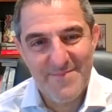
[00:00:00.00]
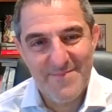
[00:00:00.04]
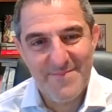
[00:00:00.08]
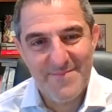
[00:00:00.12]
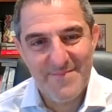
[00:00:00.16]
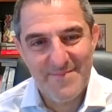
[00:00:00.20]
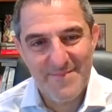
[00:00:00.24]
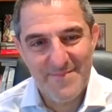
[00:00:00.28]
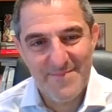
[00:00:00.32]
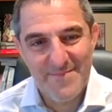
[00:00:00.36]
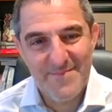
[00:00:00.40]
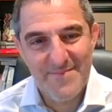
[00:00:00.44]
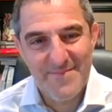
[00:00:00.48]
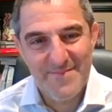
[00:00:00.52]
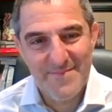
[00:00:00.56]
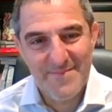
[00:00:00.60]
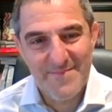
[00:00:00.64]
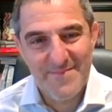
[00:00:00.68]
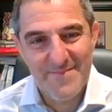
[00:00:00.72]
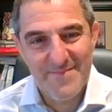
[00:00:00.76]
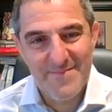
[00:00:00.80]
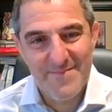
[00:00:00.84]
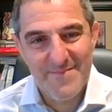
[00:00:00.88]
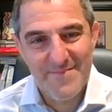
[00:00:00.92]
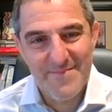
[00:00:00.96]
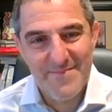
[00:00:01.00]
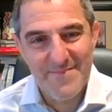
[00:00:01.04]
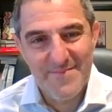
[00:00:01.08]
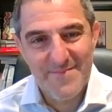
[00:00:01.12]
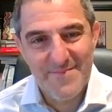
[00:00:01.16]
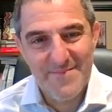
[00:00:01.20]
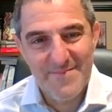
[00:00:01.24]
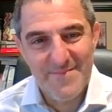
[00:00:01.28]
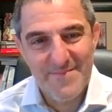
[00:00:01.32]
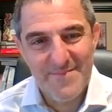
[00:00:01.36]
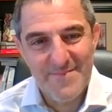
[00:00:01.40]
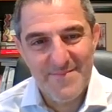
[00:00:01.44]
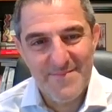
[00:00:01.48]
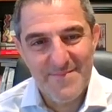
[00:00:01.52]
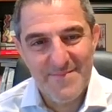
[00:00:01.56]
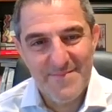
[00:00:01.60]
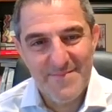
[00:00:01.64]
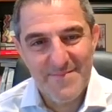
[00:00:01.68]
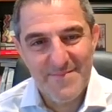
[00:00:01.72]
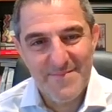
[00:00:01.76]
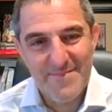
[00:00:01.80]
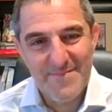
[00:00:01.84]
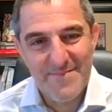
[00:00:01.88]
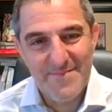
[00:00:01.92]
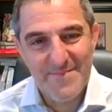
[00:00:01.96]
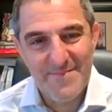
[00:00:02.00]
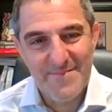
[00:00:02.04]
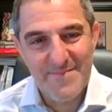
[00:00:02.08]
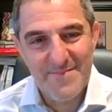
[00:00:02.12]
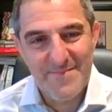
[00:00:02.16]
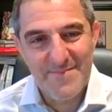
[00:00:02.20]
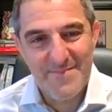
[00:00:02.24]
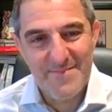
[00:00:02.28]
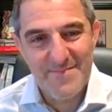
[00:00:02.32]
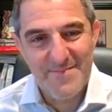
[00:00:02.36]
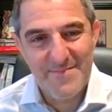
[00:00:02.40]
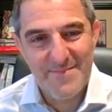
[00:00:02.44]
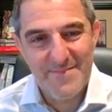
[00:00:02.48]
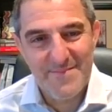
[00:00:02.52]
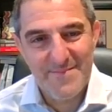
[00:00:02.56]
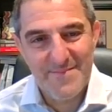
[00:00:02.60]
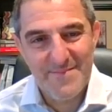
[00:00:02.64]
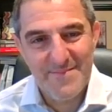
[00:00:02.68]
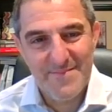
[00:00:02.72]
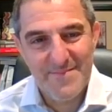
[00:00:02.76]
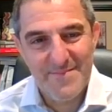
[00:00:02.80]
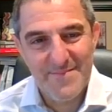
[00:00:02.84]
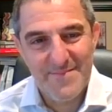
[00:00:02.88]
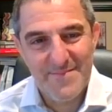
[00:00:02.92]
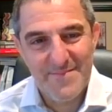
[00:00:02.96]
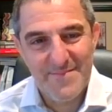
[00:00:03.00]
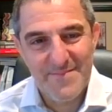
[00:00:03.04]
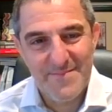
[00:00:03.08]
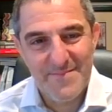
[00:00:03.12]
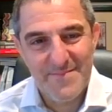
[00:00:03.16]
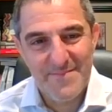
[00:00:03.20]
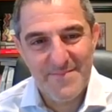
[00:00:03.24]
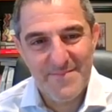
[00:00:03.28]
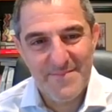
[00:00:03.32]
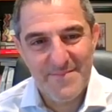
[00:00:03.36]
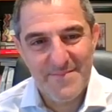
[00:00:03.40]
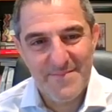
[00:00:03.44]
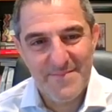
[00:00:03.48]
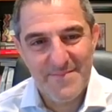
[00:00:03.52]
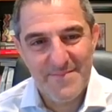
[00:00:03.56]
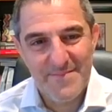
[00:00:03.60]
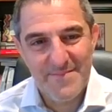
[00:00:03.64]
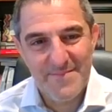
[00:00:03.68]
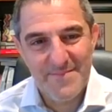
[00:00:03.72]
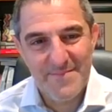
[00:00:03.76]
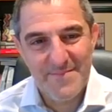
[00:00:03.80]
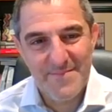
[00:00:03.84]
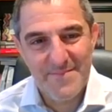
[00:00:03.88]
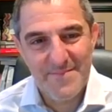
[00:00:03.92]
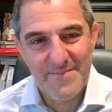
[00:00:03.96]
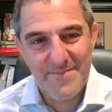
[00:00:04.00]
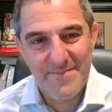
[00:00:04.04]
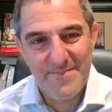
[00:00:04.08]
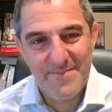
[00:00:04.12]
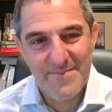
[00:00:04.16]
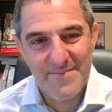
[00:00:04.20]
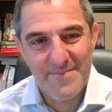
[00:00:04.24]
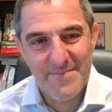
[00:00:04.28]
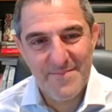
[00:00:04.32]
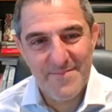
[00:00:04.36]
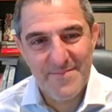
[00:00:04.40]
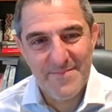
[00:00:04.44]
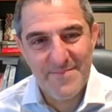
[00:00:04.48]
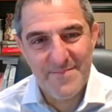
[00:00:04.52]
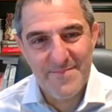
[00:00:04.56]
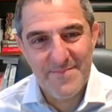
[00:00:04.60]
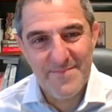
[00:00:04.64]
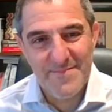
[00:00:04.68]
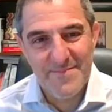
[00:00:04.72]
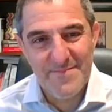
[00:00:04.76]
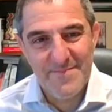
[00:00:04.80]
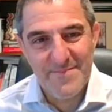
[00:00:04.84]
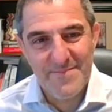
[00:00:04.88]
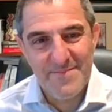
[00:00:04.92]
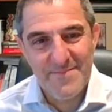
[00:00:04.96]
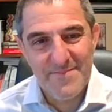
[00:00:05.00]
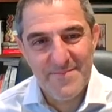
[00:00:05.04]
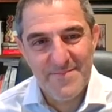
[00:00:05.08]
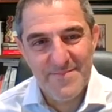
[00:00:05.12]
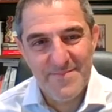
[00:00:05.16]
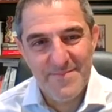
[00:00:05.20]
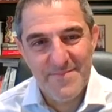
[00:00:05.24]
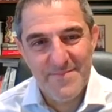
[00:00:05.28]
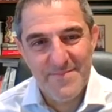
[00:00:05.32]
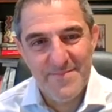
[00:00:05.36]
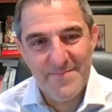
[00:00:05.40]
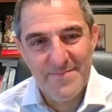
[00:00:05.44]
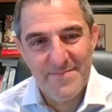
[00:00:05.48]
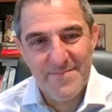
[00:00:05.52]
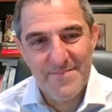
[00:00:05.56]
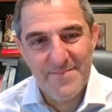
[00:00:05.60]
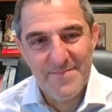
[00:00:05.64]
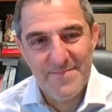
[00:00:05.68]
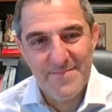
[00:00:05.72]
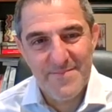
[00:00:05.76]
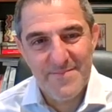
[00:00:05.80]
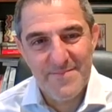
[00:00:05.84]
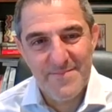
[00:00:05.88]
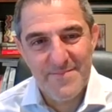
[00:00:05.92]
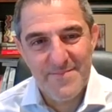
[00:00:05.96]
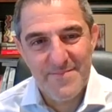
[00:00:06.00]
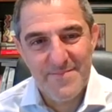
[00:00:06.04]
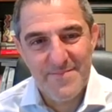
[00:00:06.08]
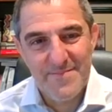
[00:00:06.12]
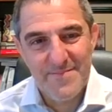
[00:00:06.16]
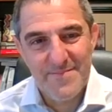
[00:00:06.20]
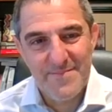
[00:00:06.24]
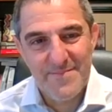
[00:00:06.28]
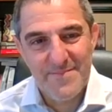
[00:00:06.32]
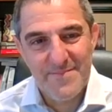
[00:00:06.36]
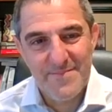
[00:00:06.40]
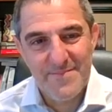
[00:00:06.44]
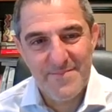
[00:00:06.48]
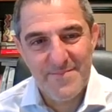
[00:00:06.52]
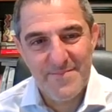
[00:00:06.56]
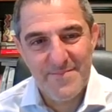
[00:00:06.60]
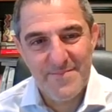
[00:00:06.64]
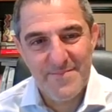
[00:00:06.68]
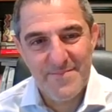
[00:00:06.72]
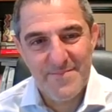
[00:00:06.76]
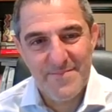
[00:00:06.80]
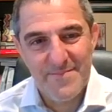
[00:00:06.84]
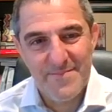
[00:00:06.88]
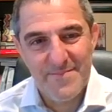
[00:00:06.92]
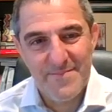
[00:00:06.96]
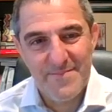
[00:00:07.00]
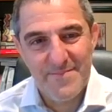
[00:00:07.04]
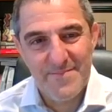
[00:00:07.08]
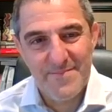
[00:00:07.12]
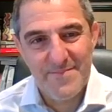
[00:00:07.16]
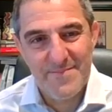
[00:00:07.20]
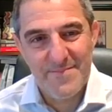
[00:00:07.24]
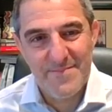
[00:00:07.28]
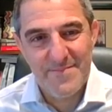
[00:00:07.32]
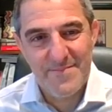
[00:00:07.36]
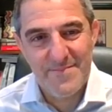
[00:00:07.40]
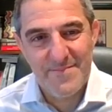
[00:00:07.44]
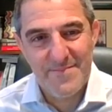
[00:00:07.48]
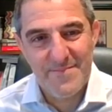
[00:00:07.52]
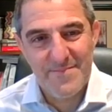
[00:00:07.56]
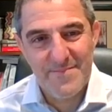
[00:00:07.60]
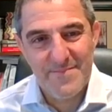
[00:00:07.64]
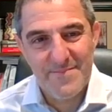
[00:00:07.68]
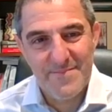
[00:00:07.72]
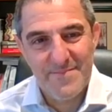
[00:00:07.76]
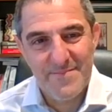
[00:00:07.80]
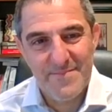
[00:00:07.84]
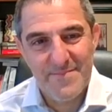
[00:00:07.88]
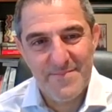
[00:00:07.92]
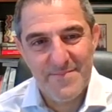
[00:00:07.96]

[no speech]